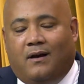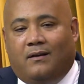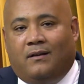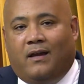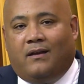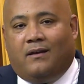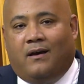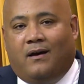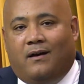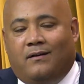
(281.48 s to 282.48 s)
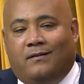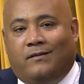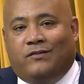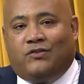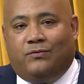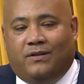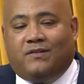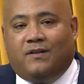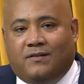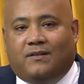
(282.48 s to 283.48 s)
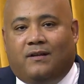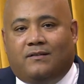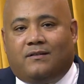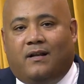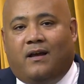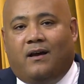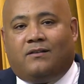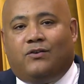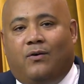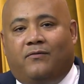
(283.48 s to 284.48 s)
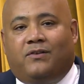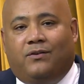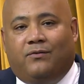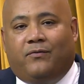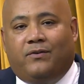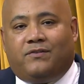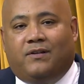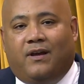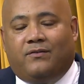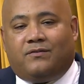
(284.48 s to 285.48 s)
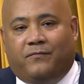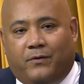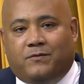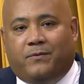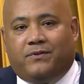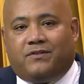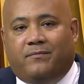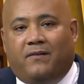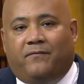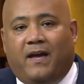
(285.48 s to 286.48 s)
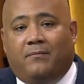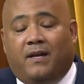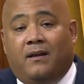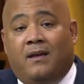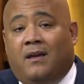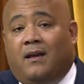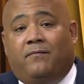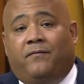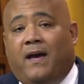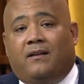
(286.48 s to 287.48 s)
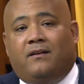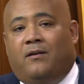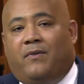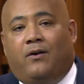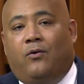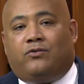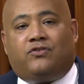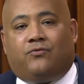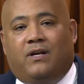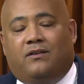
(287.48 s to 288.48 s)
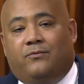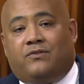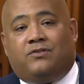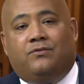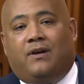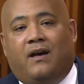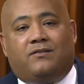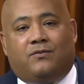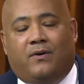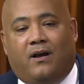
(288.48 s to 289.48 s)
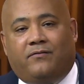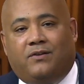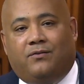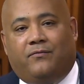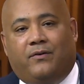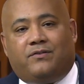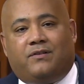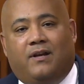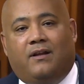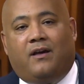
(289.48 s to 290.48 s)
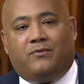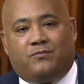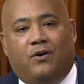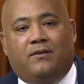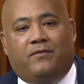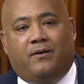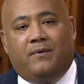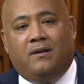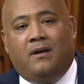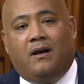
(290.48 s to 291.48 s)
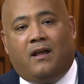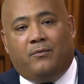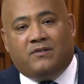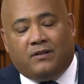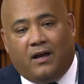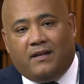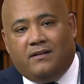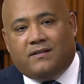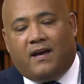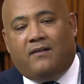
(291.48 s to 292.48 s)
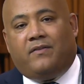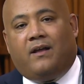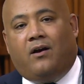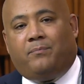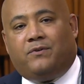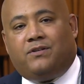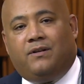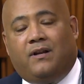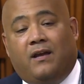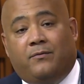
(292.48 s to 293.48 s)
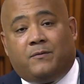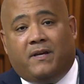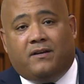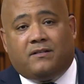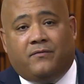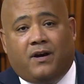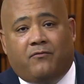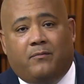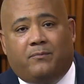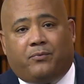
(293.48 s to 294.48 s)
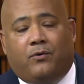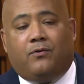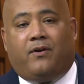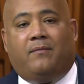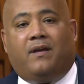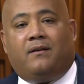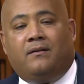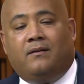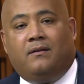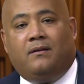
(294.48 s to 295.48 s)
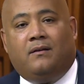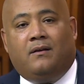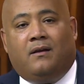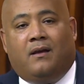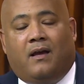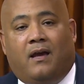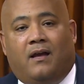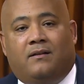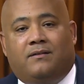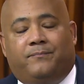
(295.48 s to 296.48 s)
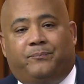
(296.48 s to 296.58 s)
like student assistance that I got to go off to university. I was the first person in my family. In fact, on my whole street, there was 2 guys who went off to university, and I was one of them. And I was lucky to have that opportunity, and it was because of government programming. And